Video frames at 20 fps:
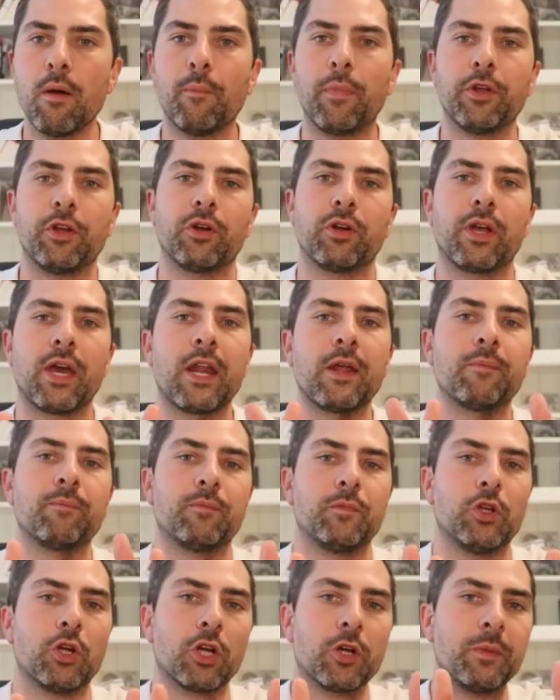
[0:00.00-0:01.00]
but you're gonna
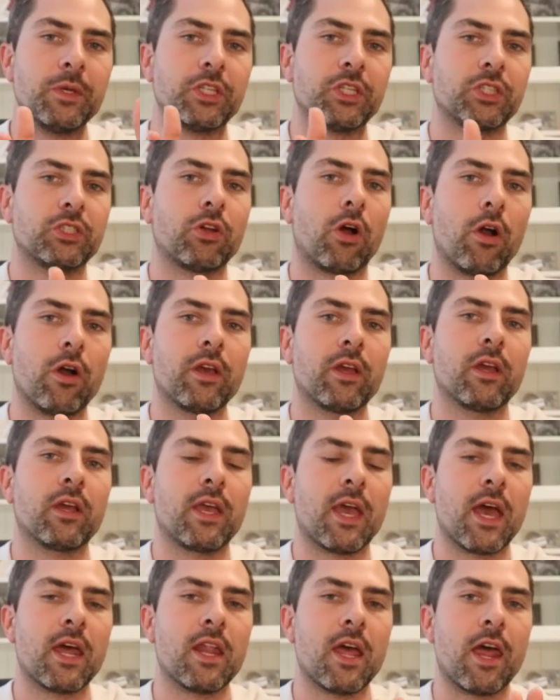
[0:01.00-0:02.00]
you're gonna be starting
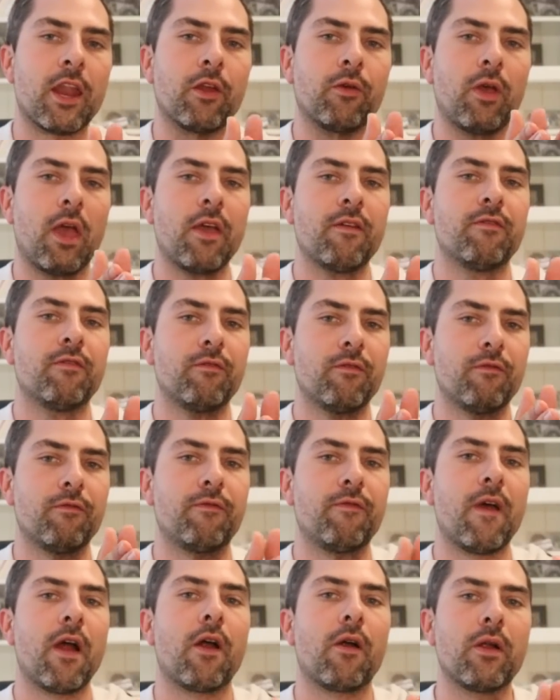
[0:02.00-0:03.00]
again at a, a
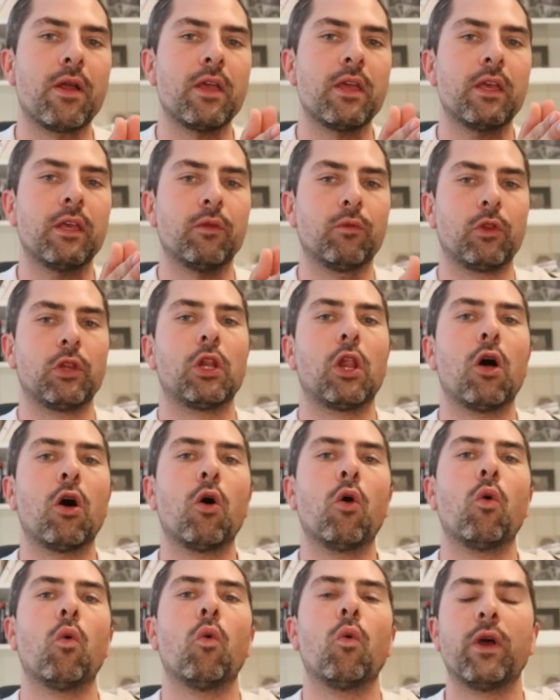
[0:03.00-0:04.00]
very
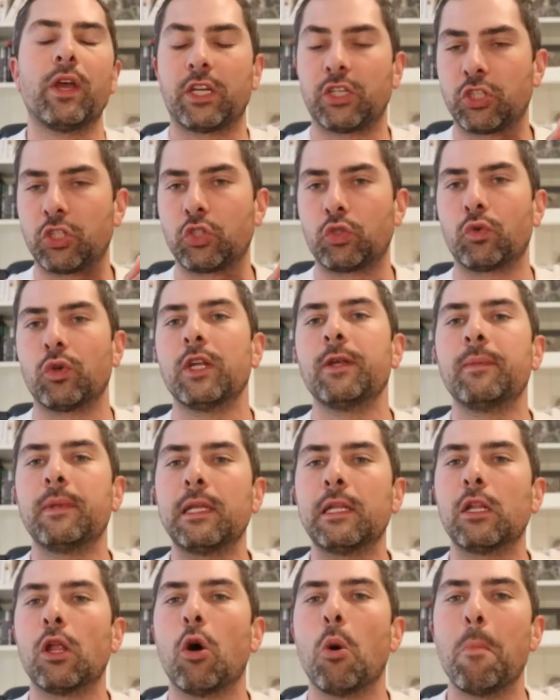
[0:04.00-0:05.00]
low,
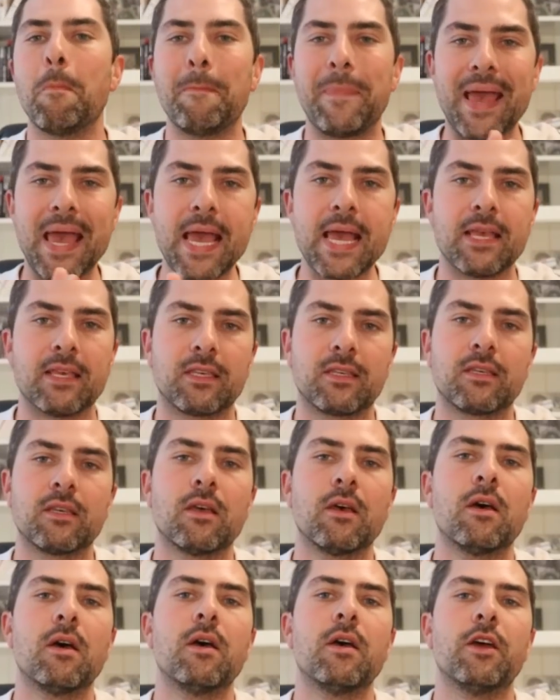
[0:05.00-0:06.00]
extremely low base
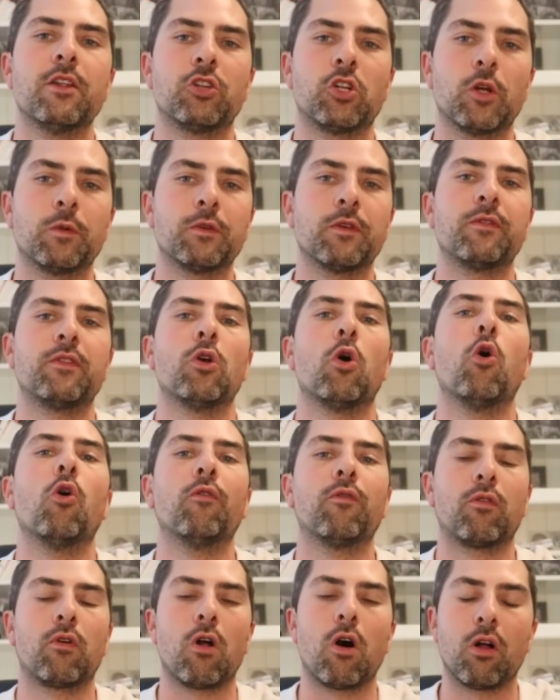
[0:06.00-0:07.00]
in terms of the
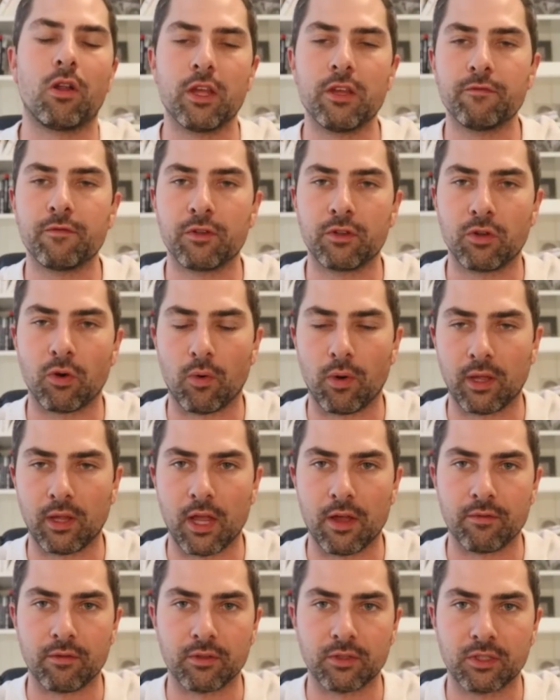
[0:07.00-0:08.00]
overall inventory
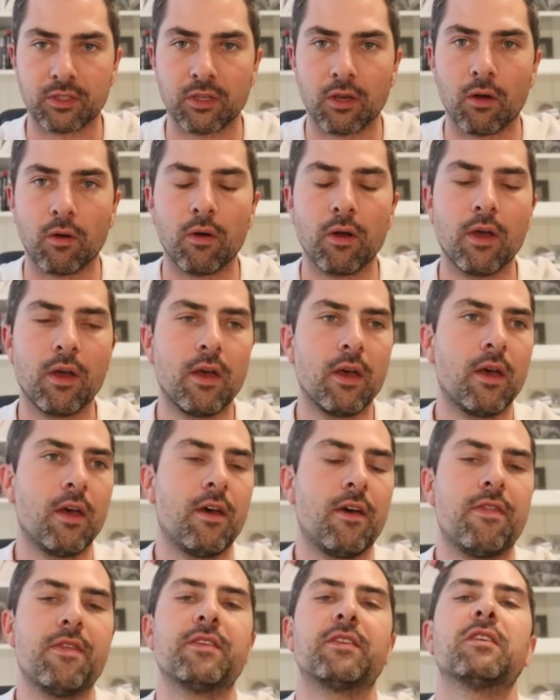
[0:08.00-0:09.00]
levels. So
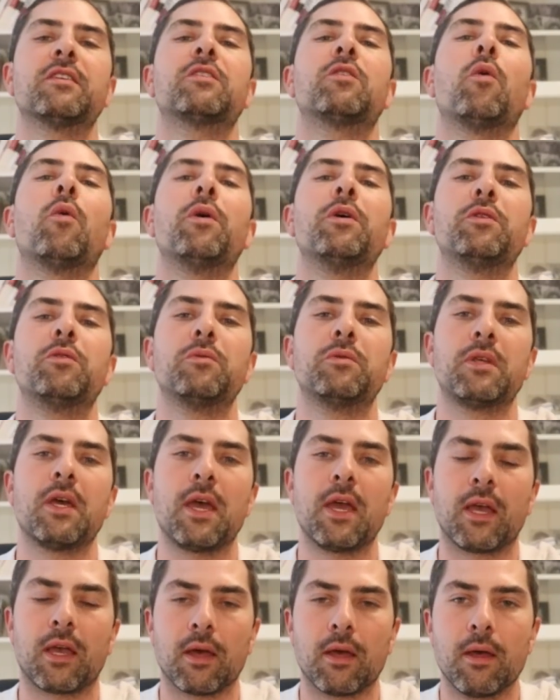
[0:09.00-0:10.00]
this is going to
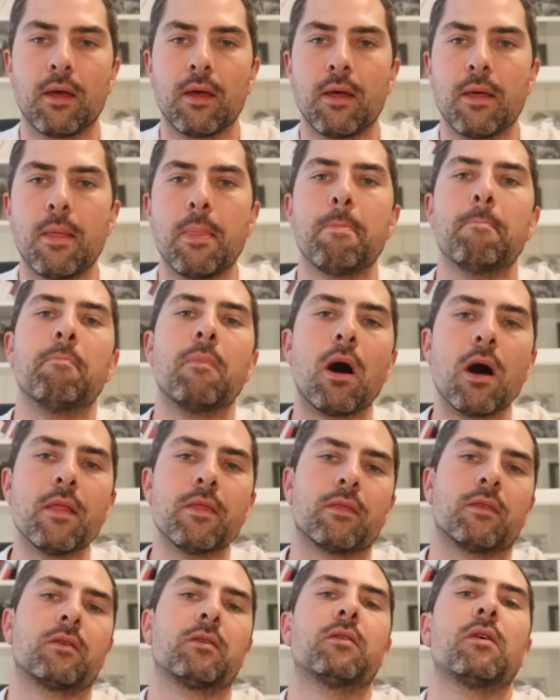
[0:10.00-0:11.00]
take
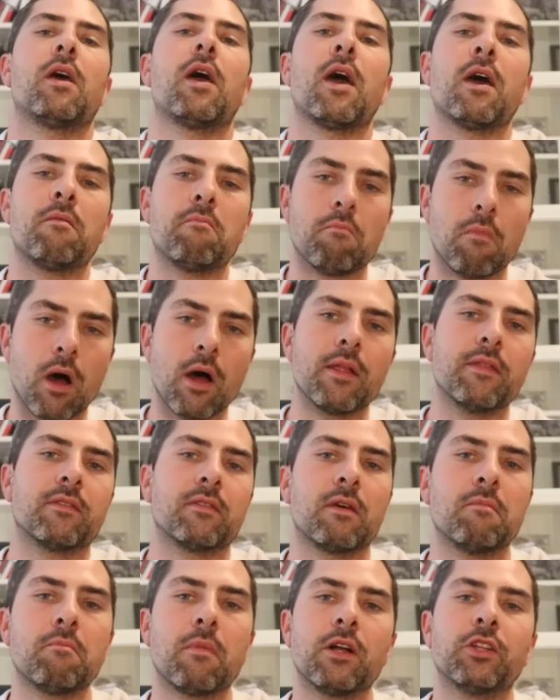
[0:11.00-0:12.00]
months and months
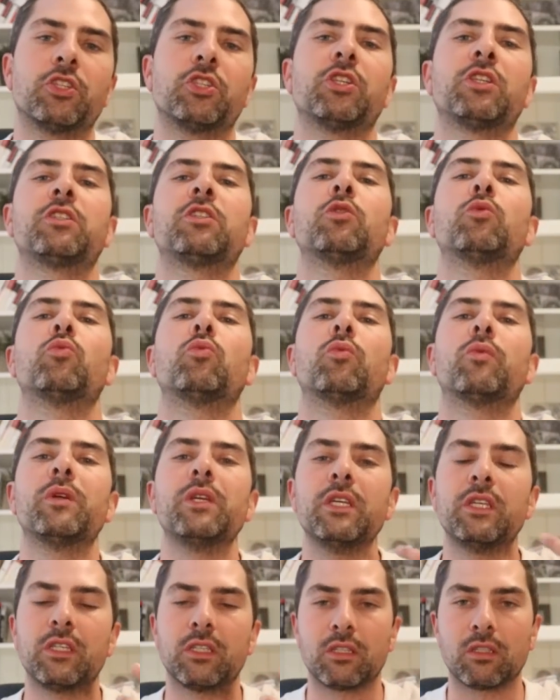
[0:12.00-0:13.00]
and months just to
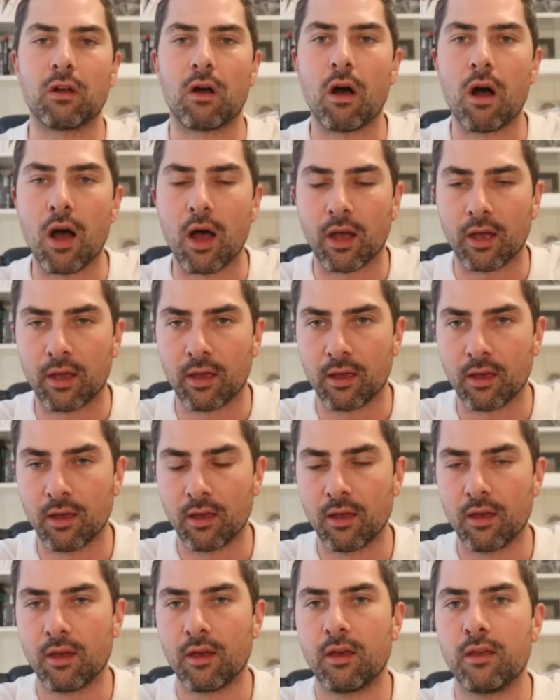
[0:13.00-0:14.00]
restock
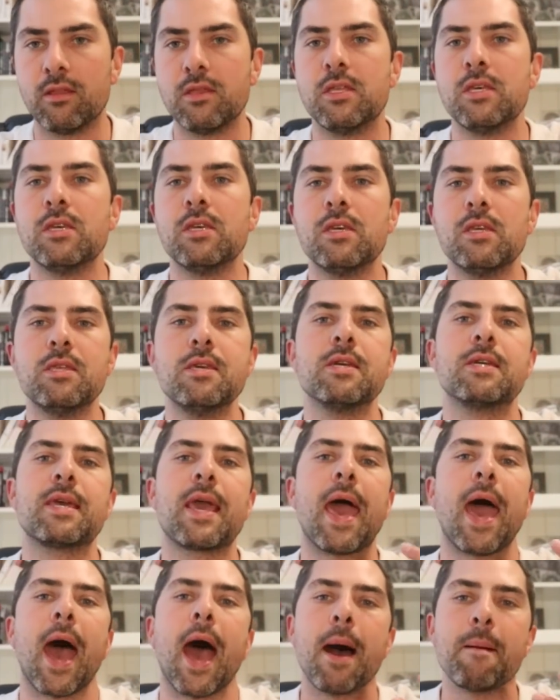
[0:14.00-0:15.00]
the, the
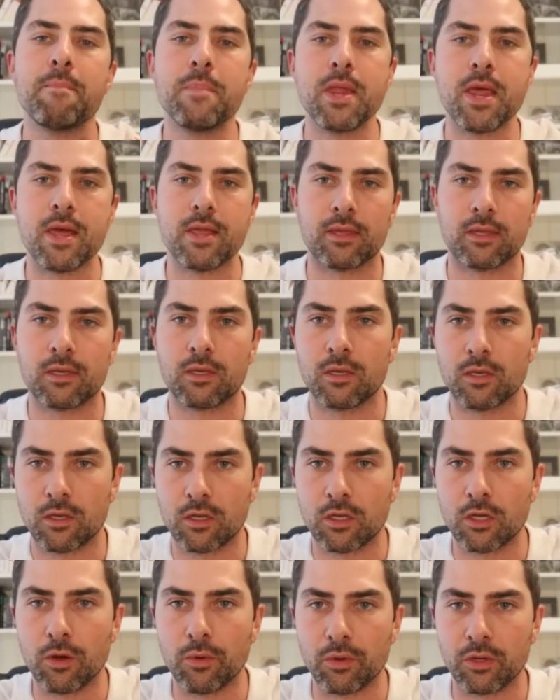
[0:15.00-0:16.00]
cabinets,
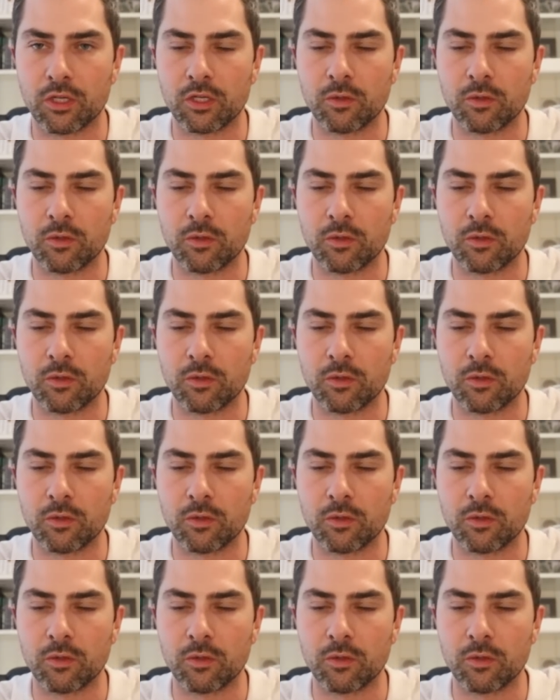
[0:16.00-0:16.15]
so to